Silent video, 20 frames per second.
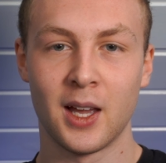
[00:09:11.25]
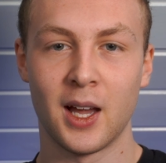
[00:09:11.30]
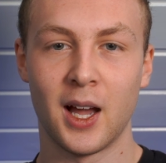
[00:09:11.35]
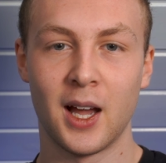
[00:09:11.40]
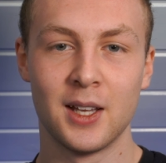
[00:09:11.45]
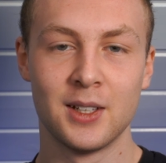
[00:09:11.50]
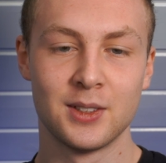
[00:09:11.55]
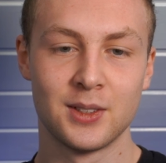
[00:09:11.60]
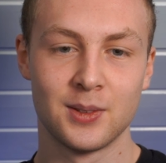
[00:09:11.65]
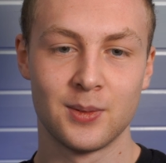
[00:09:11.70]

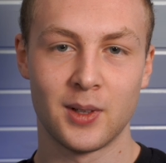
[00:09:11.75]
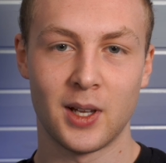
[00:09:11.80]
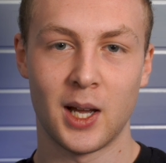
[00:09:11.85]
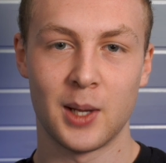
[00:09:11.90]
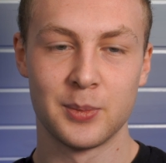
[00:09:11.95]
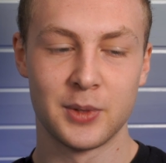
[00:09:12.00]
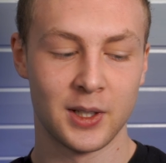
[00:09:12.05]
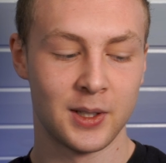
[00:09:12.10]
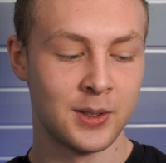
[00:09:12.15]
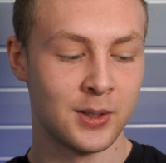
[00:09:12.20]
And
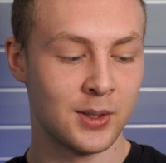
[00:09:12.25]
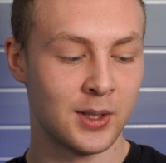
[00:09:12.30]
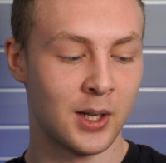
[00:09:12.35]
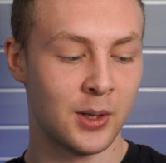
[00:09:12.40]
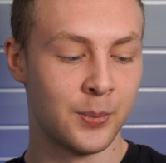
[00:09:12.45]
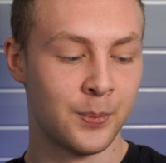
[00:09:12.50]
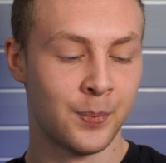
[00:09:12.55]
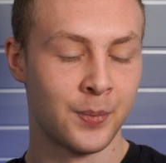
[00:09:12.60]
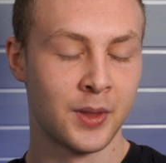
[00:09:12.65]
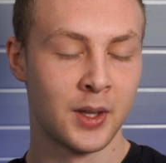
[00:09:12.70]
I'm telling you
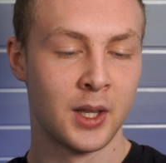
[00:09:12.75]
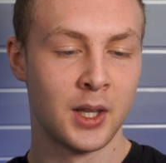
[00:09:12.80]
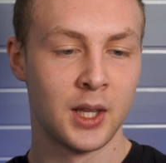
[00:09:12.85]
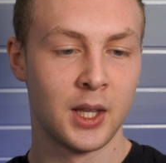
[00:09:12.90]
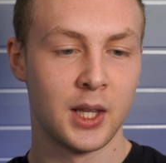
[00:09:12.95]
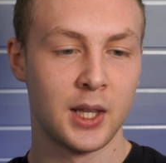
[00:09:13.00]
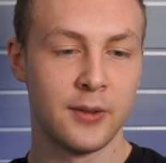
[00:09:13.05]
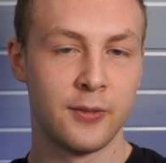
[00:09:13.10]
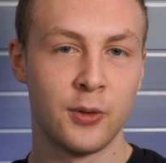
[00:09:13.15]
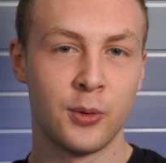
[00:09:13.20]
now,
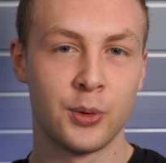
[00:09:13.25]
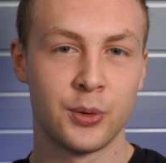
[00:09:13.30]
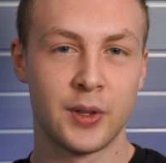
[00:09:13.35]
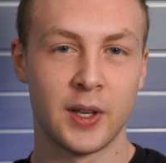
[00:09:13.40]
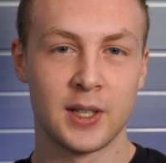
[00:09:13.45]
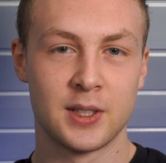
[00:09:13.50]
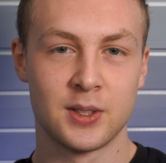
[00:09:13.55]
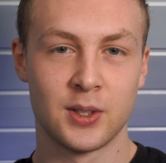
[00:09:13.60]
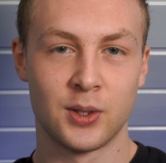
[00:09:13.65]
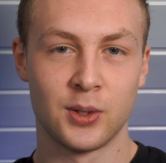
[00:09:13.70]
if you want to
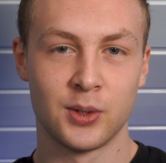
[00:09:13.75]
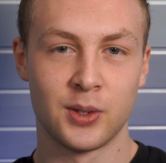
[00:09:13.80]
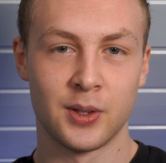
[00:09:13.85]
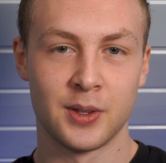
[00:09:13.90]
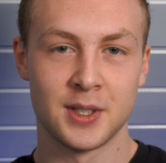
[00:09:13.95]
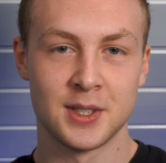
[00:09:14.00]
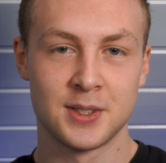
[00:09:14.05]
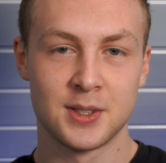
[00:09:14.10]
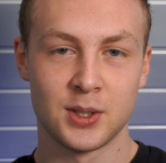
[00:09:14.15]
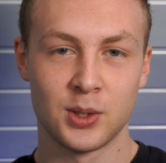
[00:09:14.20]
execute on
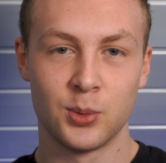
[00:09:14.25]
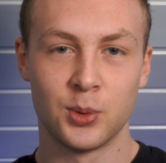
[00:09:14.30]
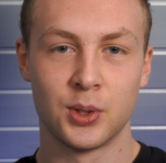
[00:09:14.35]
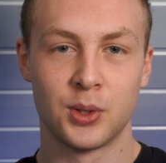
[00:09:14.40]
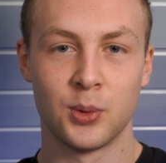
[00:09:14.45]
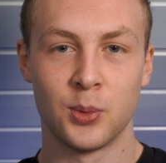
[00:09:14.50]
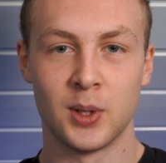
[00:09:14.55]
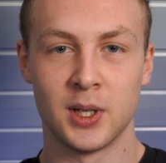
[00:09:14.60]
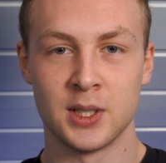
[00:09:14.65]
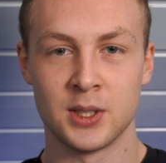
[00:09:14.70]
this, you want
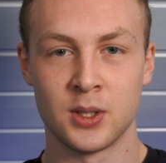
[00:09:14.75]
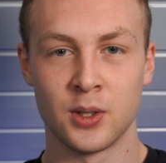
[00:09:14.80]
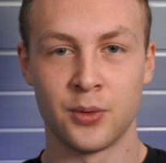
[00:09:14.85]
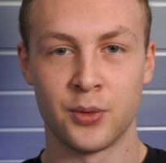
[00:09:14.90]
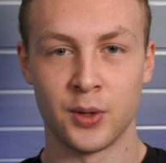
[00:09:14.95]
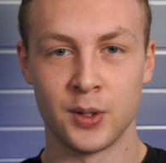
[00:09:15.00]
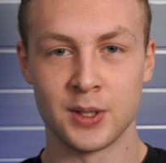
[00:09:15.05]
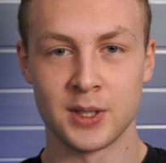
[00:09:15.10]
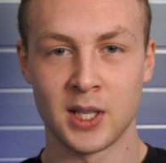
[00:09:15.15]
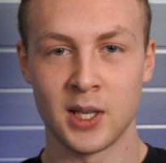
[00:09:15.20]
to release your
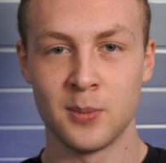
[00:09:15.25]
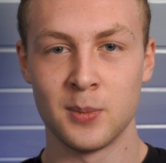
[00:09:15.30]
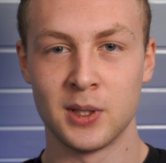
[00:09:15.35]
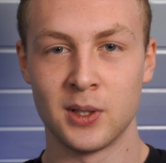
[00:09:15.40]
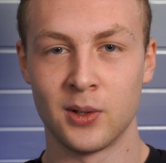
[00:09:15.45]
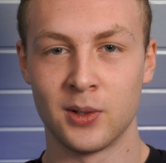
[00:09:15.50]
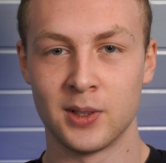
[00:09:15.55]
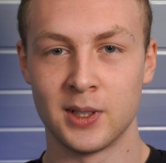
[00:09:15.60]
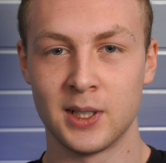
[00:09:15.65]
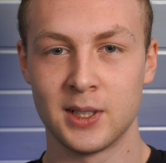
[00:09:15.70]
first game in
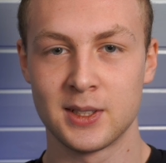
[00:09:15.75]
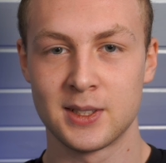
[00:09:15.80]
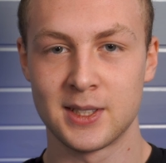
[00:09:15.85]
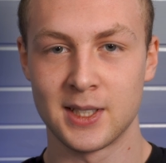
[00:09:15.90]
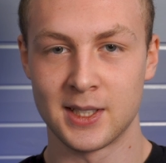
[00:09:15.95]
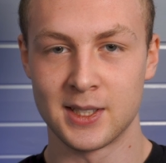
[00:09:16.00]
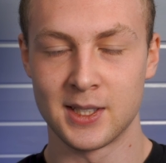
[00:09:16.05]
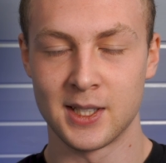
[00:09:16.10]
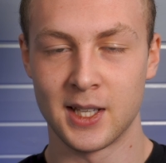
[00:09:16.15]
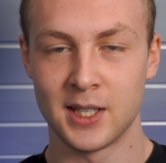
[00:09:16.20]
only
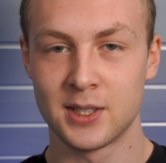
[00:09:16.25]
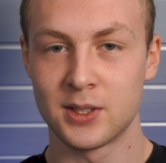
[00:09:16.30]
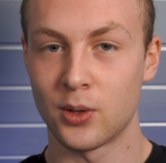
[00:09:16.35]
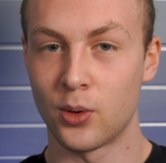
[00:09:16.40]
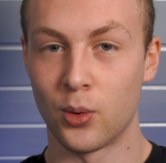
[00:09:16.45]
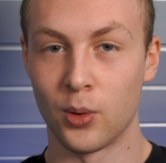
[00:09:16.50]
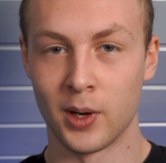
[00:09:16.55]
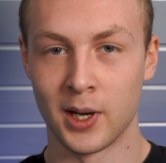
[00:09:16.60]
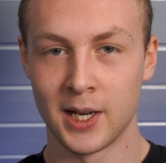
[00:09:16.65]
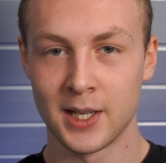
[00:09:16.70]
60 days
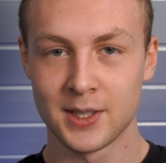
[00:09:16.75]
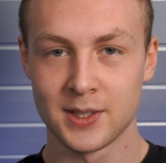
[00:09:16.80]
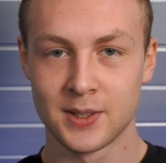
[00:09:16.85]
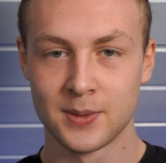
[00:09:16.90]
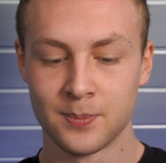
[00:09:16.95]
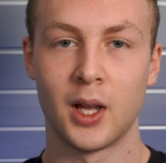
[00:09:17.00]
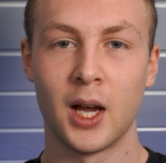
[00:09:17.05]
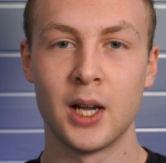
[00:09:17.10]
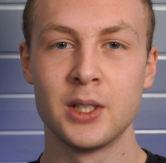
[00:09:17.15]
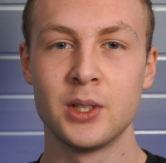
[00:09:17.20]
or less,
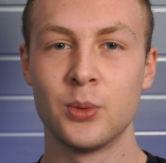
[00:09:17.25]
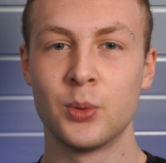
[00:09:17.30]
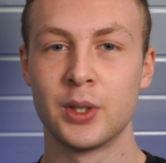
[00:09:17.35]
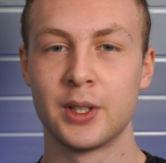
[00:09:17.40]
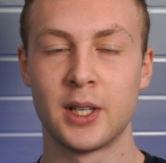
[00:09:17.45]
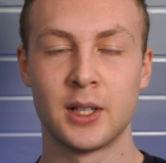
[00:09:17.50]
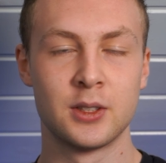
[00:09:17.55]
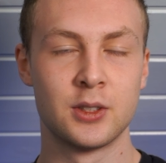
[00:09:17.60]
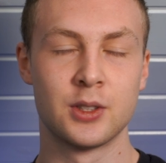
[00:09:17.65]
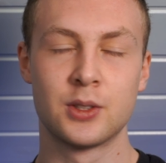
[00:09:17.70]
and you want
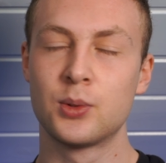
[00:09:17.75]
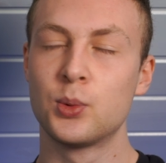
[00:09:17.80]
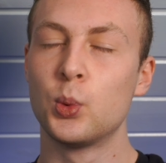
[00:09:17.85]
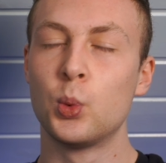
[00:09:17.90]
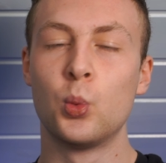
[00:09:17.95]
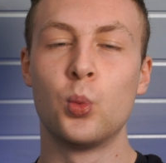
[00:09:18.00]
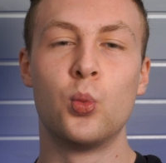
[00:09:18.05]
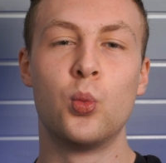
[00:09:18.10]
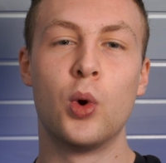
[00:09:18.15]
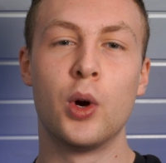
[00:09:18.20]
that just
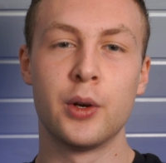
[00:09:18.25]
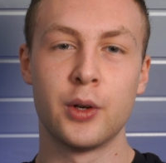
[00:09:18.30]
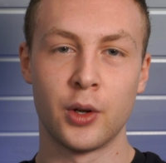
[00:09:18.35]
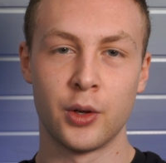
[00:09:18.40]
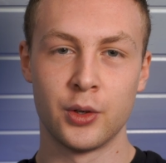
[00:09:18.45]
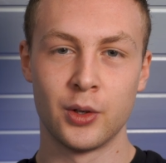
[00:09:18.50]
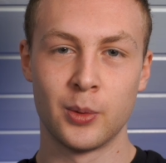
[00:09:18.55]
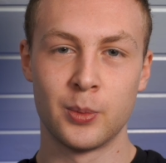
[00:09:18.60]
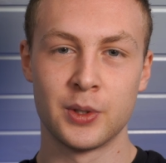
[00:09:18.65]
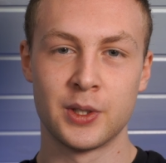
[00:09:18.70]

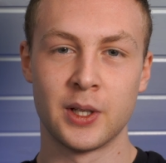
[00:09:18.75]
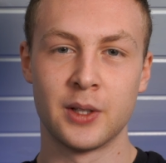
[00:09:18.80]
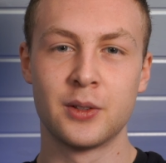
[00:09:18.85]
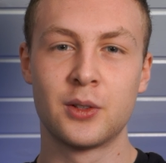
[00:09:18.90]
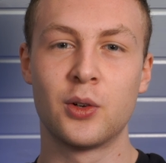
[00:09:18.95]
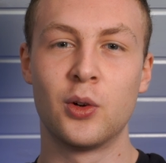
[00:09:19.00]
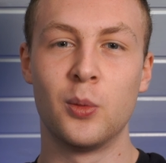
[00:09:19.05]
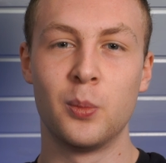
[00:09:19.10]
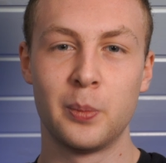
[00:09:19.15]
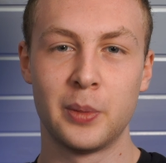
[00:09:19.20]
100%
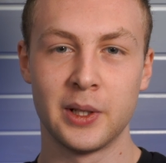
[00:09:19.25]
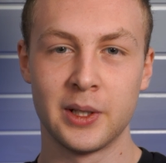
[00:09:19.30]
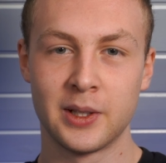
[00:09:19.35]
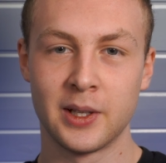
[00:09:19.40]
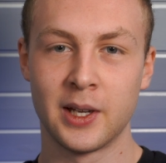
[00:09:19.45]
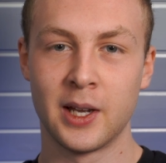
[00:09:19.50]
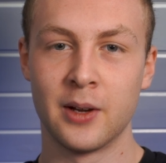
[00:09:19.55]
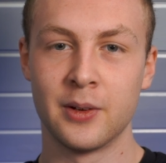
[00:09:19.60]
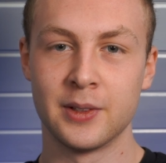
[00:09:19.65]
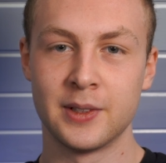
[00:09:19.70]

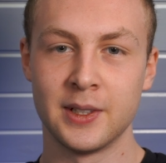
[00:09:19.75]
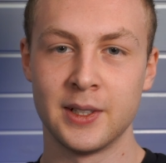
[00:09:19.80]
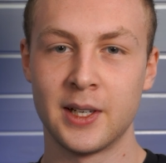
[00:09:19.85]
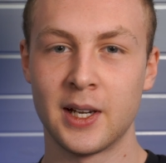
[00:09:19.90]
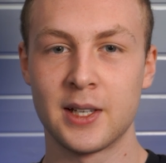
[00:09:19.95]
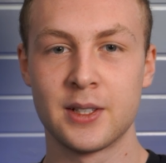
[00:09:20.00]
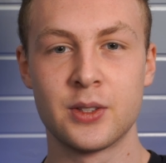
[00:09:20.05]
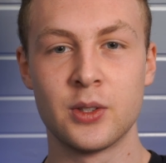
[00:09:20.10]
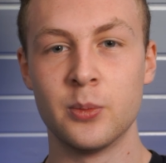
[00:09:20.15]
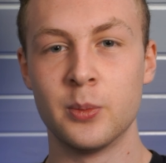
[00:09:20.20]
completely guaranteed,
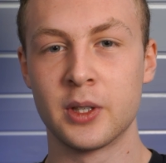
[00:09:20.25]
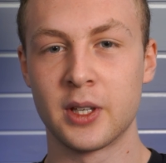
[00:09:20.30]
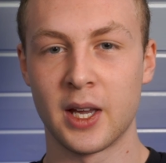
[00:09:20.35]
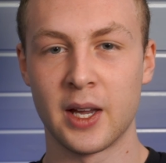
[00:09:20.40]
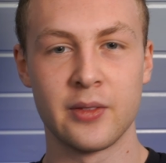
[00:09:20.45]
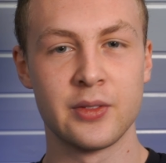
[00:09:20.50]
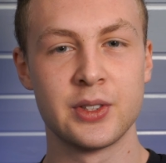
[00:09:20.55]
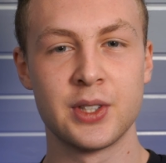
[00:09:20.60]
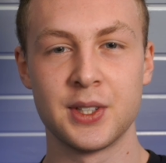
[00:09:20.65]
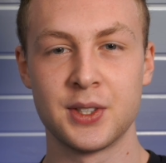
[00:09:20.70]
assuming you
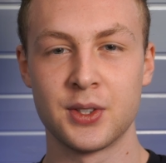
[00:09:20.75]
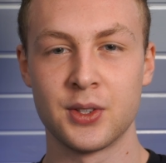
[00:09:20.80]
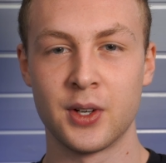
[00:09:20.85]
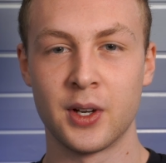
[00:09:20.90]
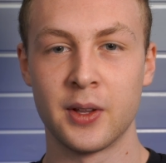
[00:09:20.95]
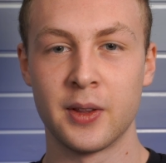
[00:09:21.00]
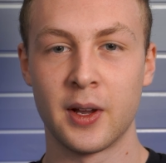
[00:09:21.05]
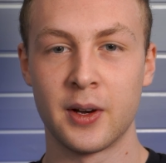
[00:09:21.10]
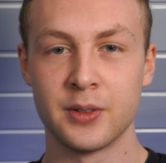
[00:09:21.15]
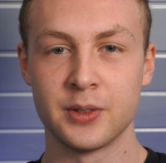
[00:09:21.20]
have
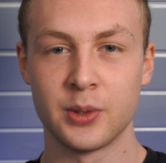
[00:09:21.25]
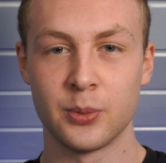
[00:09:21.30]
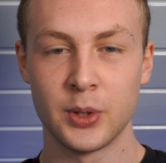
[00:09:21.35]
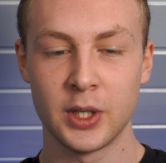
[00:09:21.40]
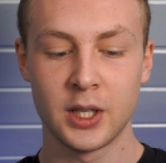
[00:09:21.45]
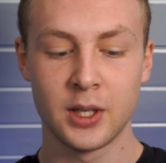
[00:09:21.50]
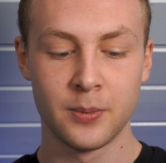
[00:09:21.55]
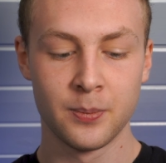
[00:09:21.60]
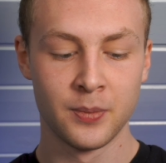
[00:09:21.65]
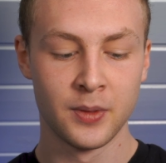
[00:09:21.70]
69 hours a
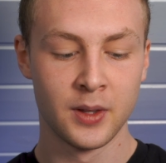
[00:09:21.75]
week,